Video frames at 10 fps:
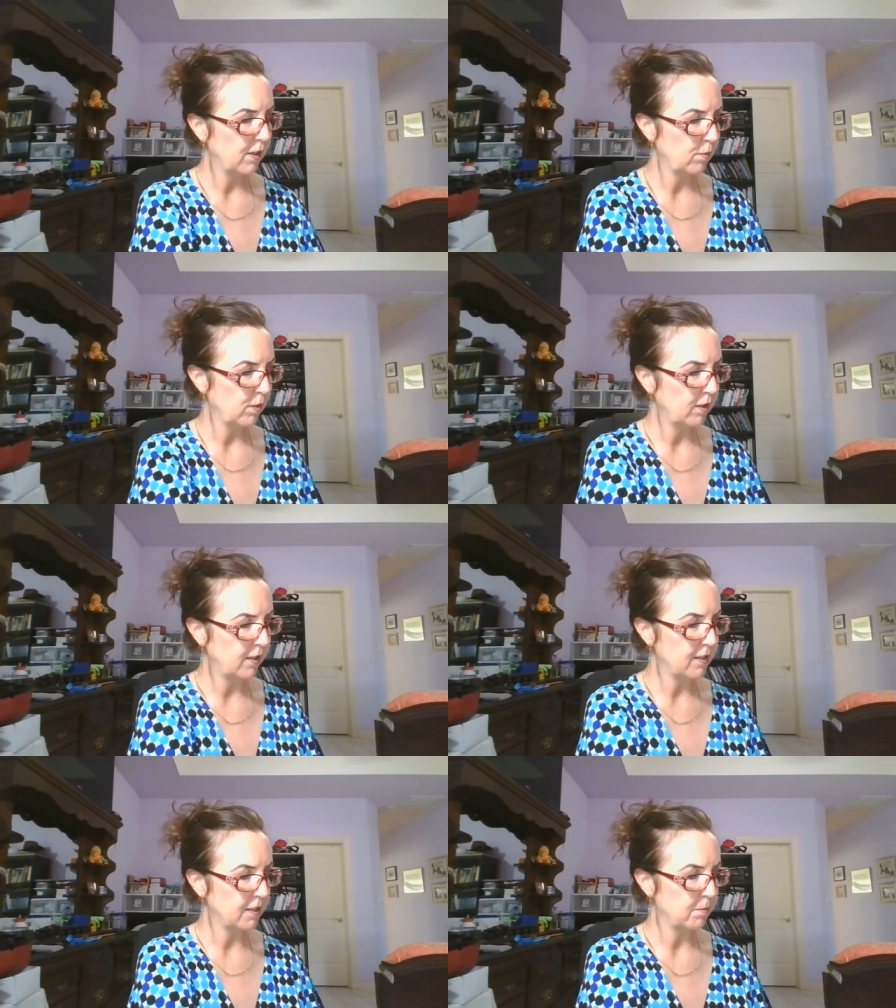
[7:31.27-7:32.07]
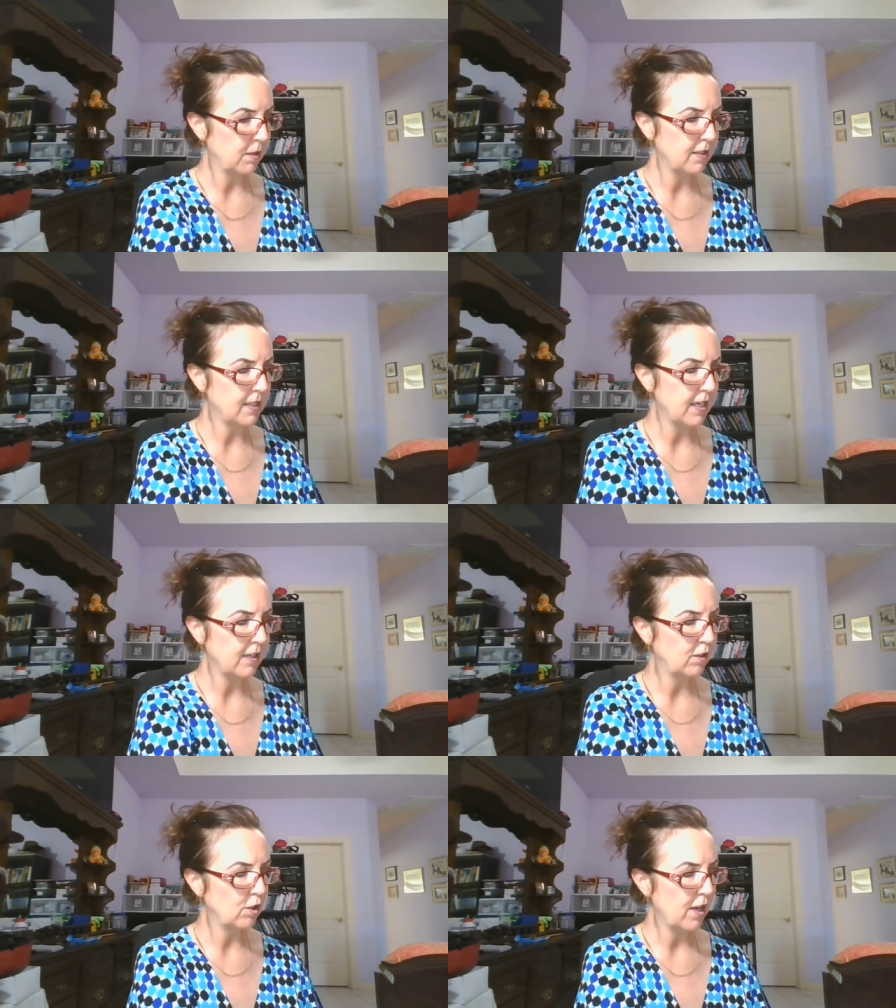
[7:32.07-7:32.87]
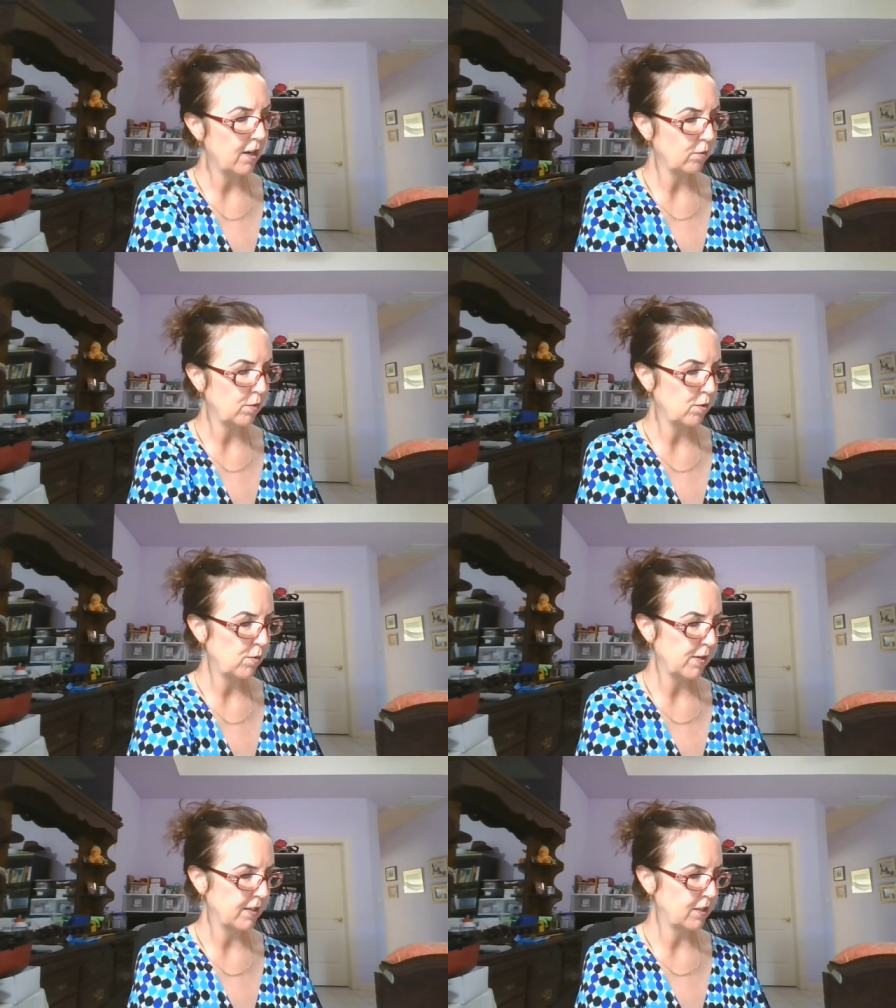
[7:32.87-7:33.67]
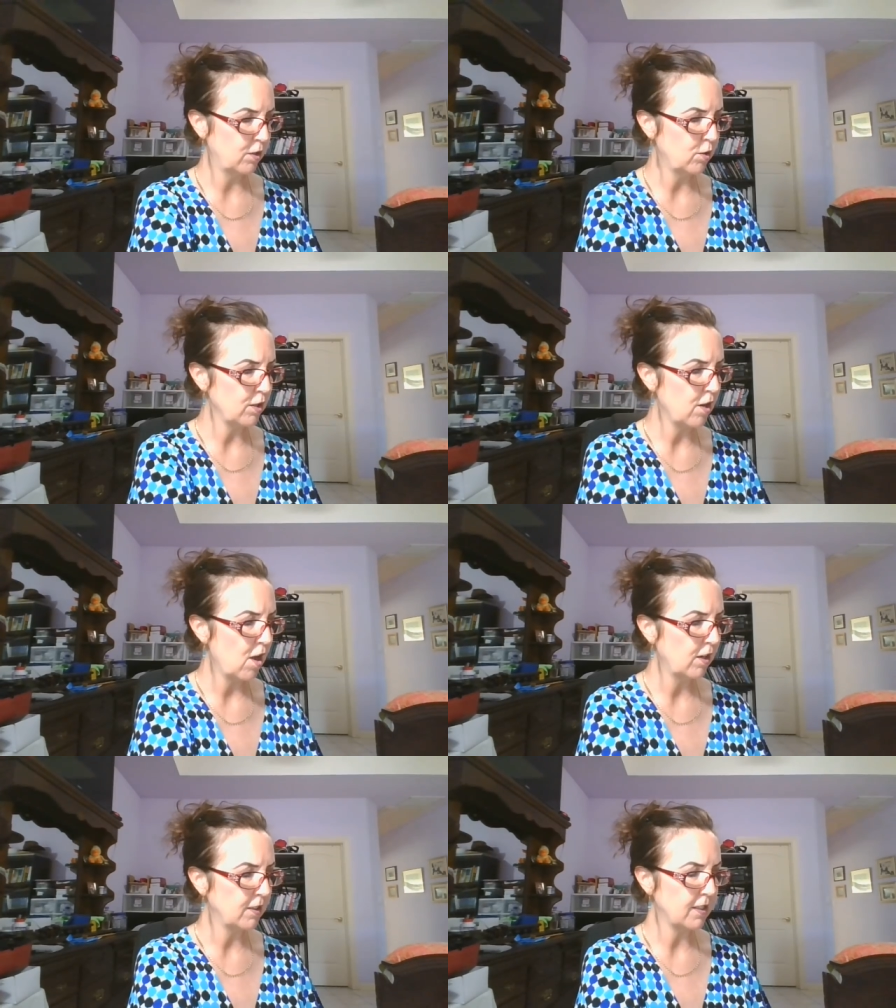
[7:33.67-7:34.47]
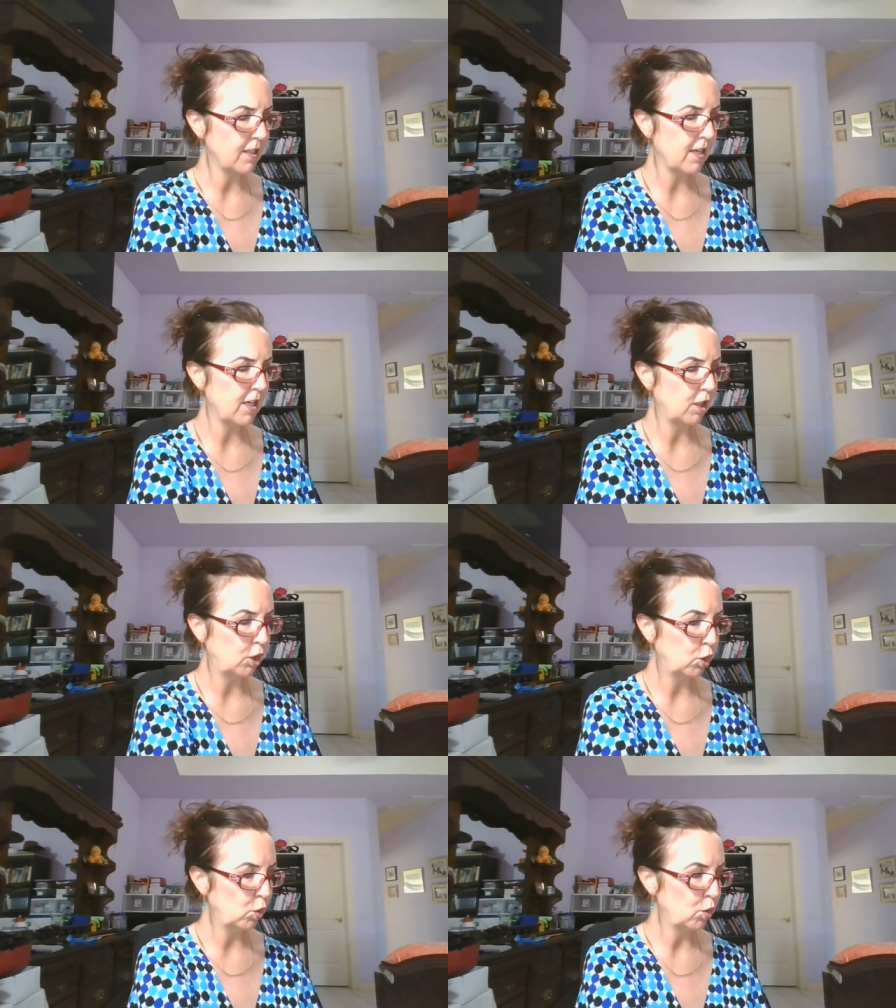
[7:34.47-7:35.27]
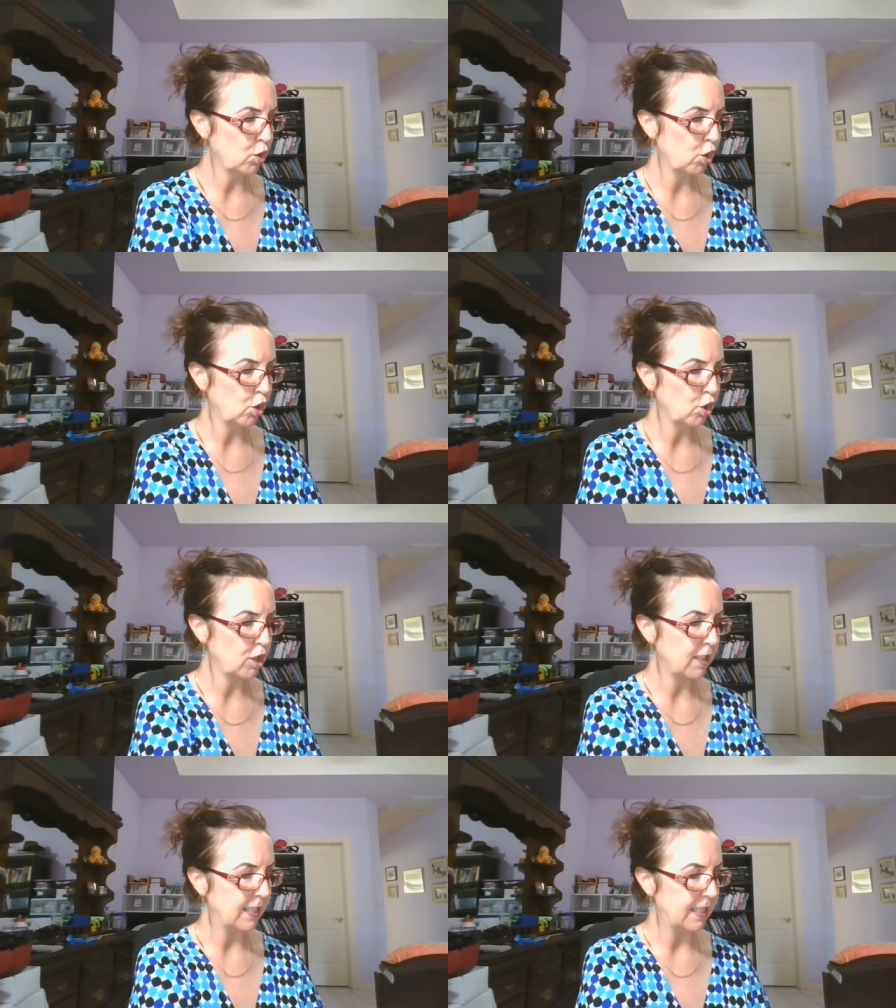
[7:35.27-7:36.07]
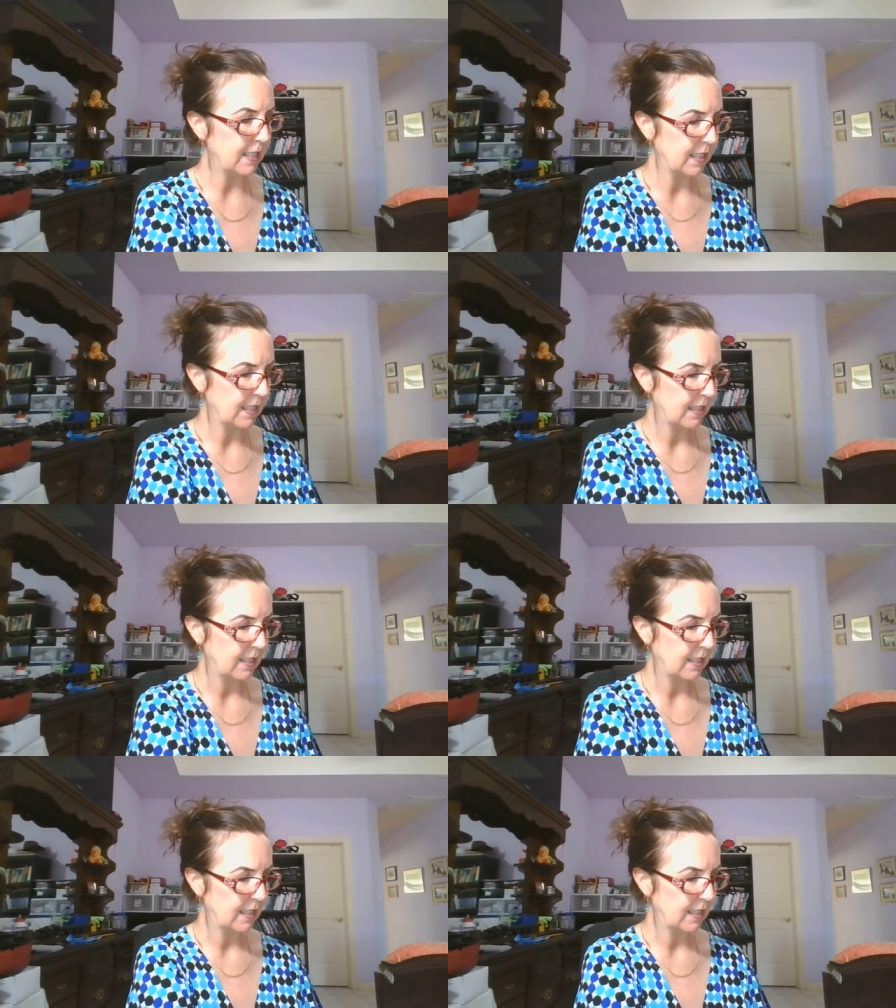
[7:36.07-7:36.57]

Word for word: It really isn't. But let's take a look at it real quick. Is Susan Collins going to lose her seat?